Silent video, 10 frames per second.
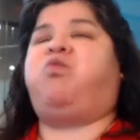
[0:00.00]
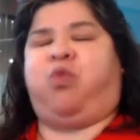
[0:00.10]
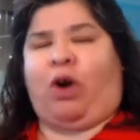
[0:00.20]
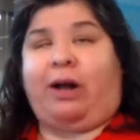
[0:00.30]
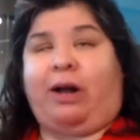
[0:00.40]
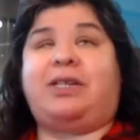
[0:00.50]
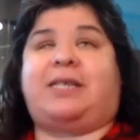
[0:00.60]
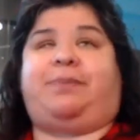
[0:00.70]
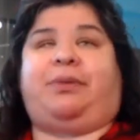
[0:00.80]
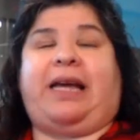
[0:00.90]
Braille
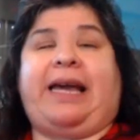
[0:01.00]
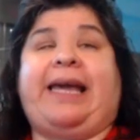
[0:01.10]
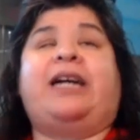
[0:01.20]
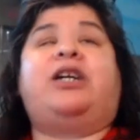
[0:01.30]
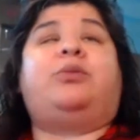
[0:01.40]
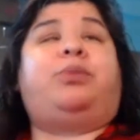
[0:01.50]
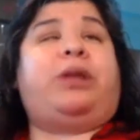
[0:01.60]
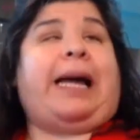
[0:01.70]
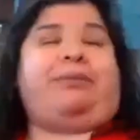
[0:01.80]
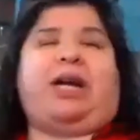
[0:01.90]
display
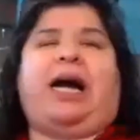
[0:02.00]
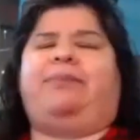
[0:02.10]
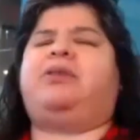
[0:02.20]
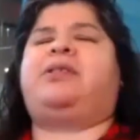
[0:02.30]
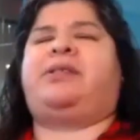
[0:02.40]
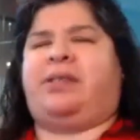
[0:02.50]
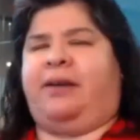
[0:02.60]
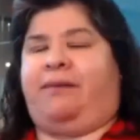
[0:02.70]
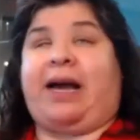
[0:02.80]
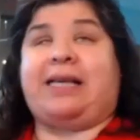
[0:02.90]
laptop
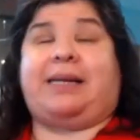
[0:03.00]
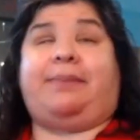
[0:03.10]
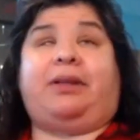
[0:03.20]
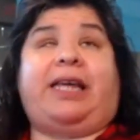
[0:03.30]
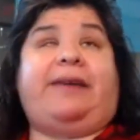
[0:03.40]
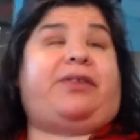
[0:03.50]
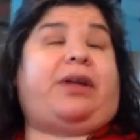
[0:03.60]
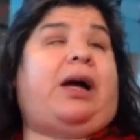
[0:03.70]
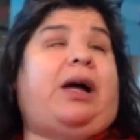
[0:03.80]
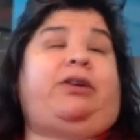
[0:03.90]
device, I believe,
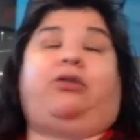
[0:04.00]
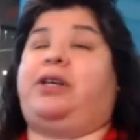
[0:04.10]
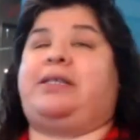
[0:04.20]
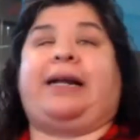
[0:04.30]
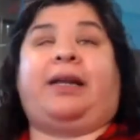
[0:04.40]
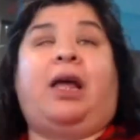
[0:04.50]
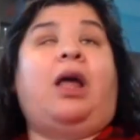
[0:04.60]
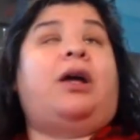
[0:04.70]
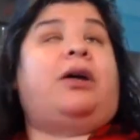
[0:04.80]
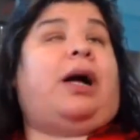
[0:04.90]
I don't know the exact
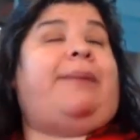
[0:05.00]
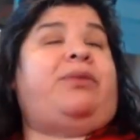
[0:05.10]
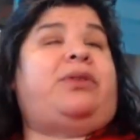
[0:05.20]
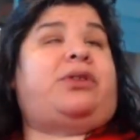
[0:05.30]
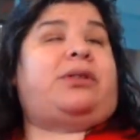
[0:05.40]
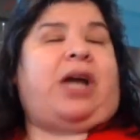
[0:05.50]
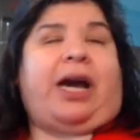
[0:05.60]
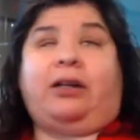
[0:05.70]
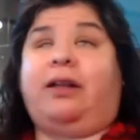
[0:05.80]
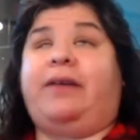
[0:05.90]

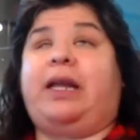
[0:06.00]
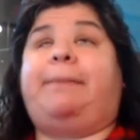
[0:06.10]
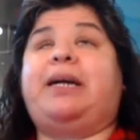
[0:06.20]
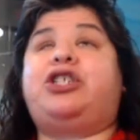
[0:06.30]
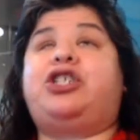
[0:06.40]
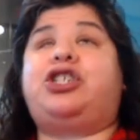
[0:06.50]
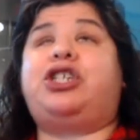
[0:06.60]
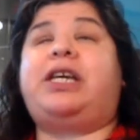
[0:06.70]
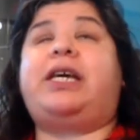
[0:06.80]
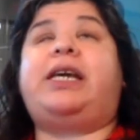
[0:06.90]
title of it, but
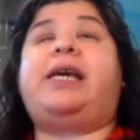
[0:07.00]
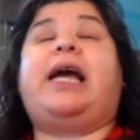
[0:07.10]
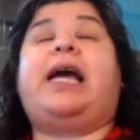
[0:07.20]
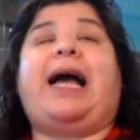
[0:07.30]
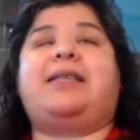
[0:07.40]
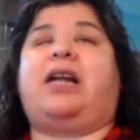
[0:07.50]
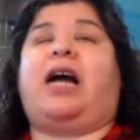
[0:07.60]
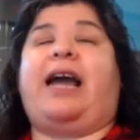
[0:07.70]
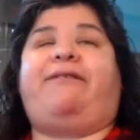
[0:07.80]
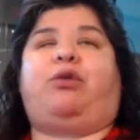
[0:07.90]
she has an
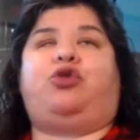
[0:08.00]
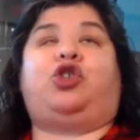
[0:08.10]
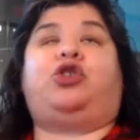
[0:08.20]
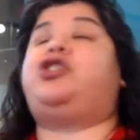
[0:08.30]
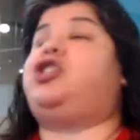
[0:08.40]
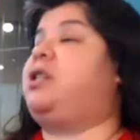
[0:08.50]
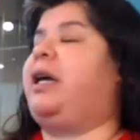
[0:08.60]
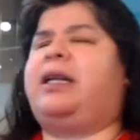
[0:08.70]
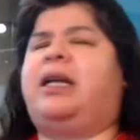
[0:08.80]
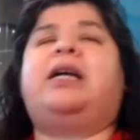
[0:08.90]
iPhone too. She's
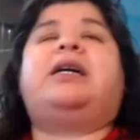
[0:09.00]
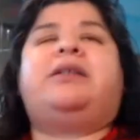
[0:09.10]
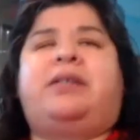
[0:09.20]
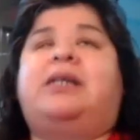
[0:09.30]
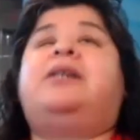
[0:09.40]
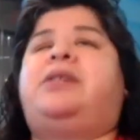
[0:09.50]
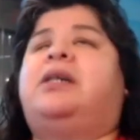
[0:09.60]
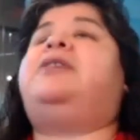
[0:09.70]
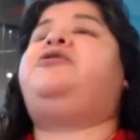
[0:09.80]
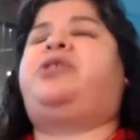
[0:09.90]
not going
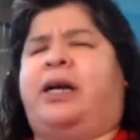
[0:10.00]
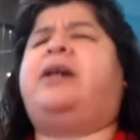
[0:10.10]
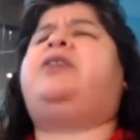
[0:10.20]
to